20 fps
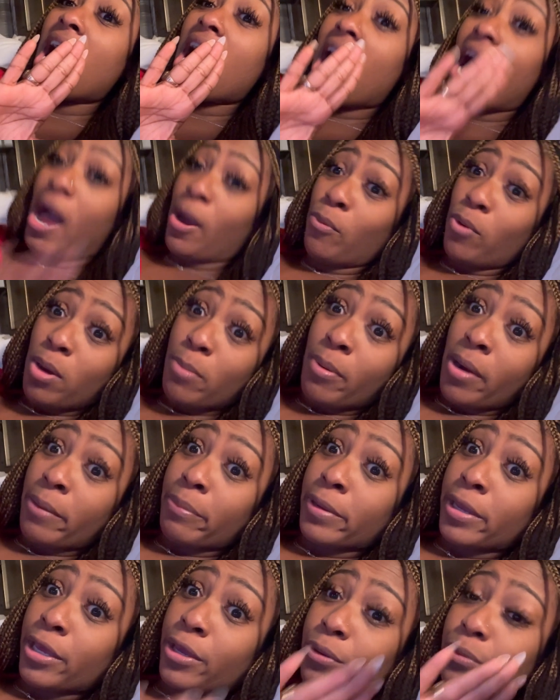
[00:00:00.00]
I want
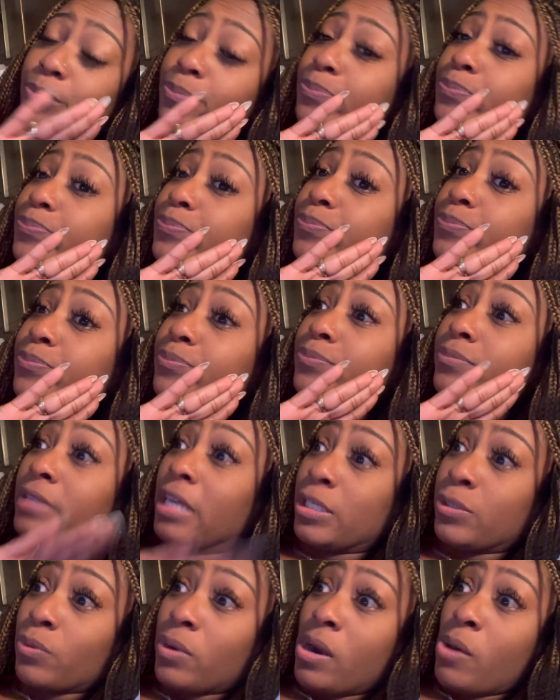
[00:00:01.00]
barbecue.
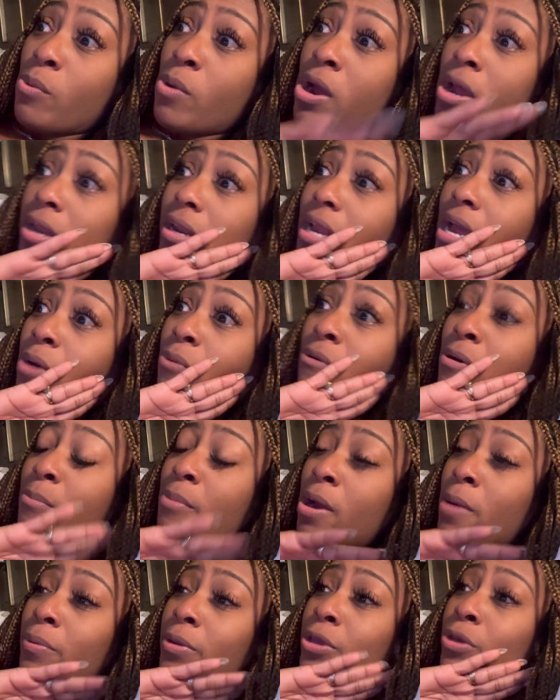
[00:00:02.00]
That's what I want. I want
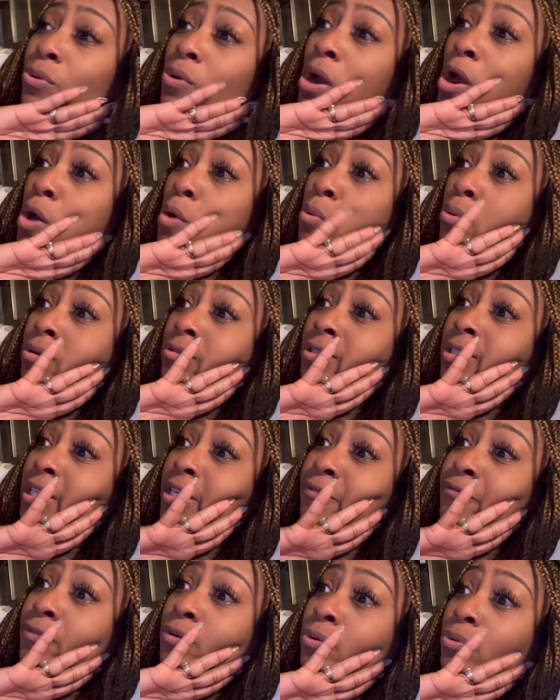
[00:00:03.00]
barbecue, or I want
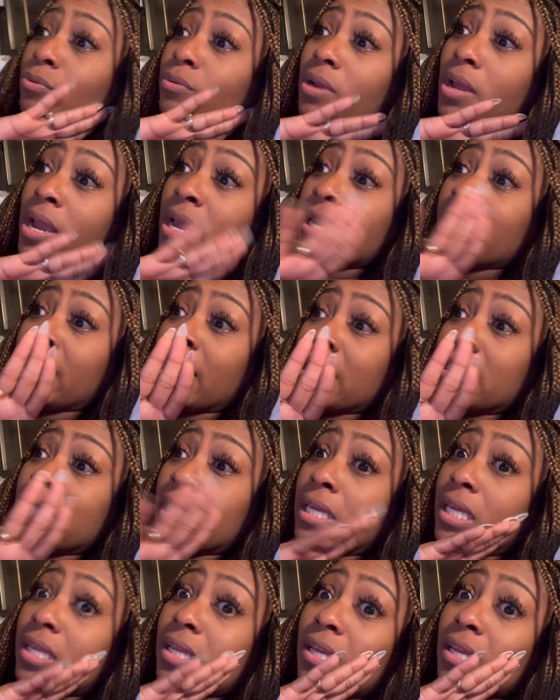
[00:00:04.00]
seafood, and that's it.